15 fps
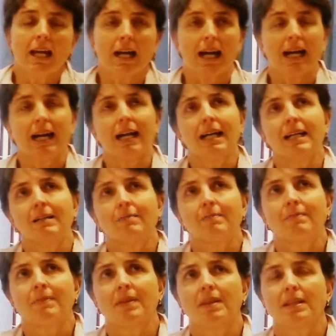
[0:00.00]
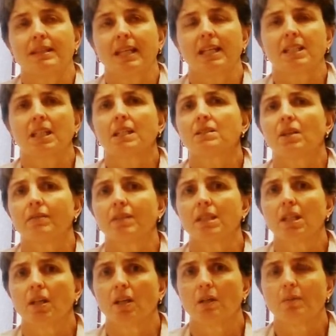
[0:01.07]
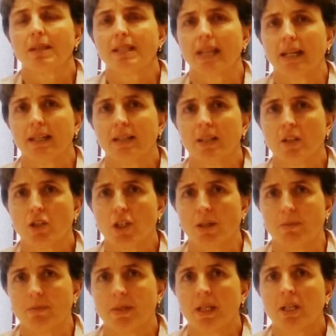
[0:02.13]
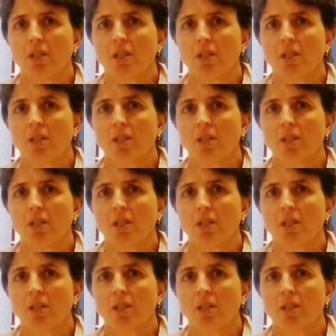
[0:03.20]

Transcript: The testing is obviously going to be done in the gym,